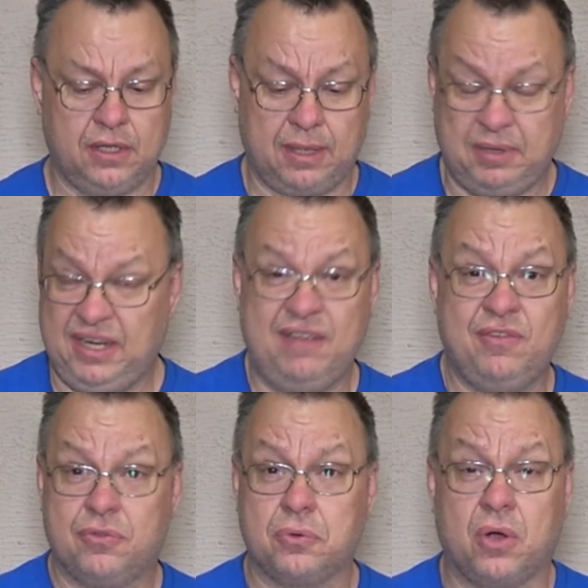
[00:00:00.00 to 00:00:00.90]
I mean,
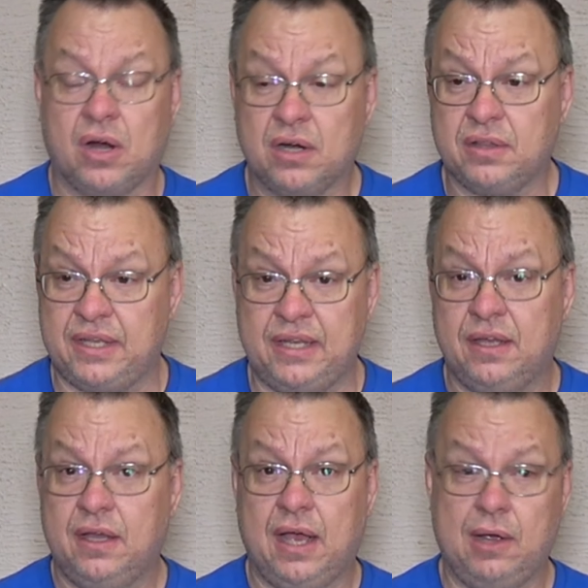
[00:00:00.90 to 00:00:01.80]
even through Harley,
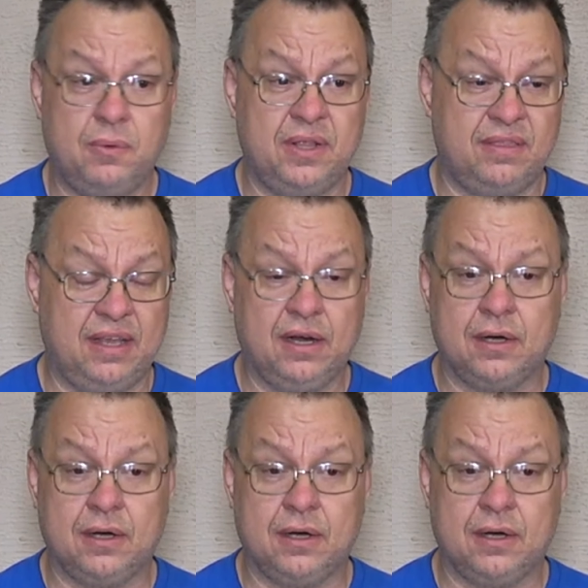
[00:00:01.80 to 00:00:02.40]
I went there